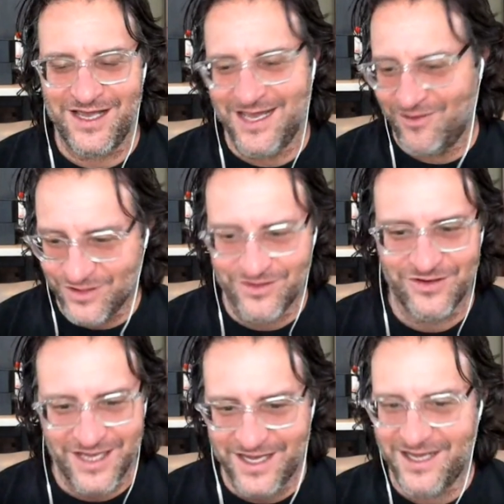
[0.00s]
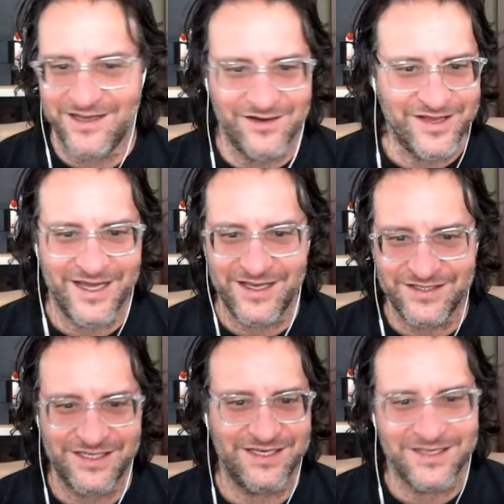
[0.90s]
we're doing okay. Okay,
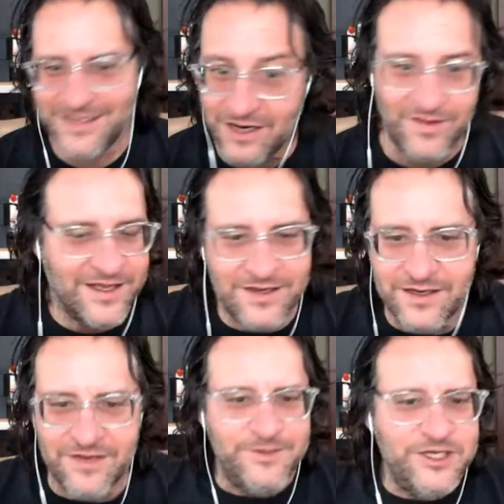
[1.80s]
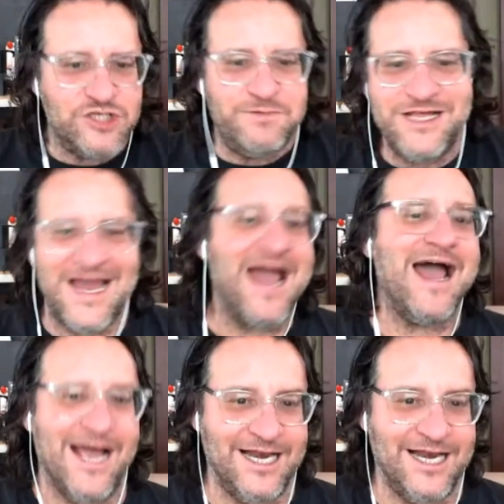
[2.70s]
see ya. Like it can just be that.